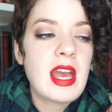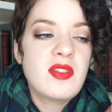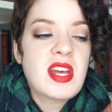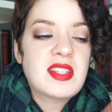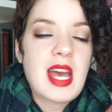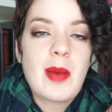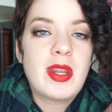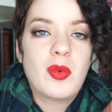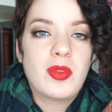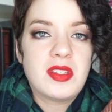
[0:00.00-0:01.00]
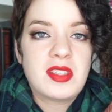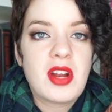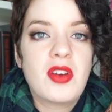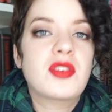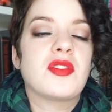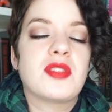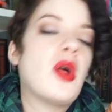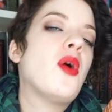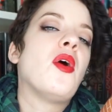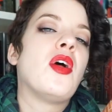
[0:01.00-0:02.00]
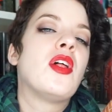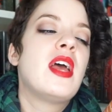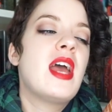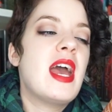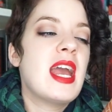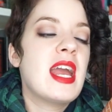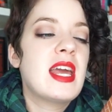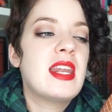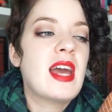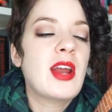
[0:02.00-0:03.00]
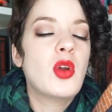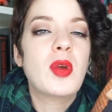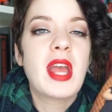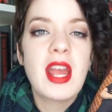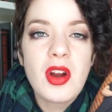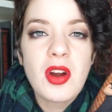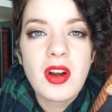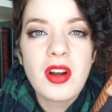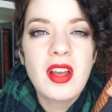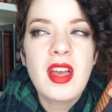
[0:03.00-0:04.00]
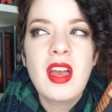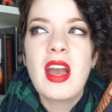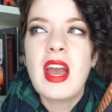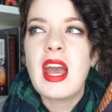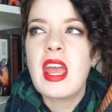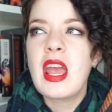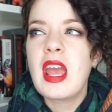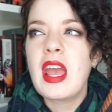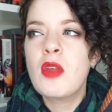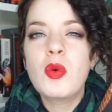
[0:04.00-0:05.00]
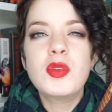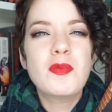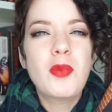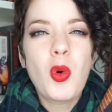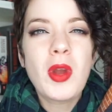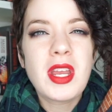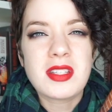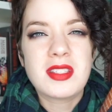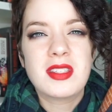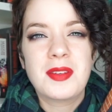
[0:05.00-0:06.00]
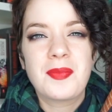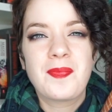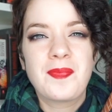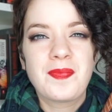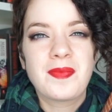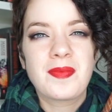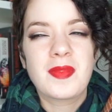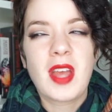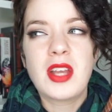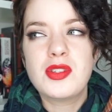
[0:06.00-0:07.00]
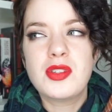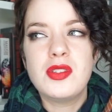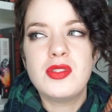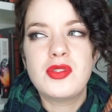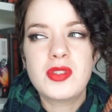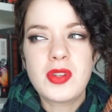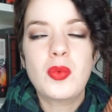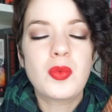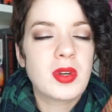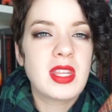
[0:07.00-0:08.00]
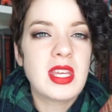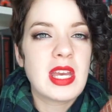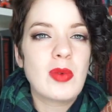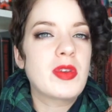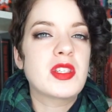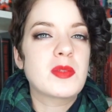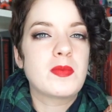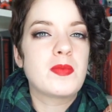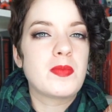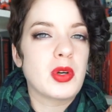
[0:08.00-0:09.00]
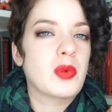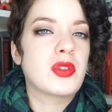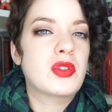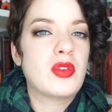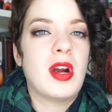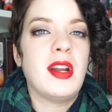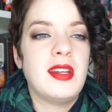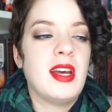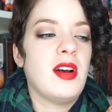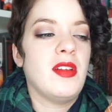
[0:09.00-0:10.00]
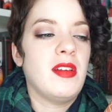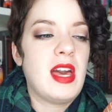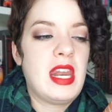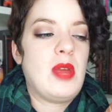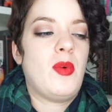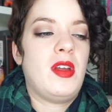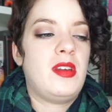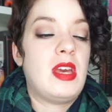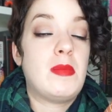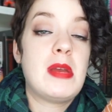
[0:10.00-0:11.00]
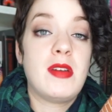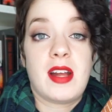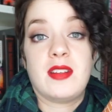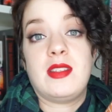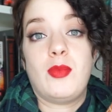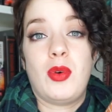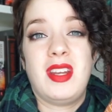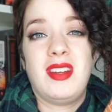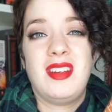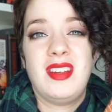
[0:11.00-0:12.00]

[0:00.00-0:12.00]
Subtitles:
that's happening with these characters at all, and I don't care. And what was the point? I don't really get what this book was trying to tell anyone, and maybe that's the point.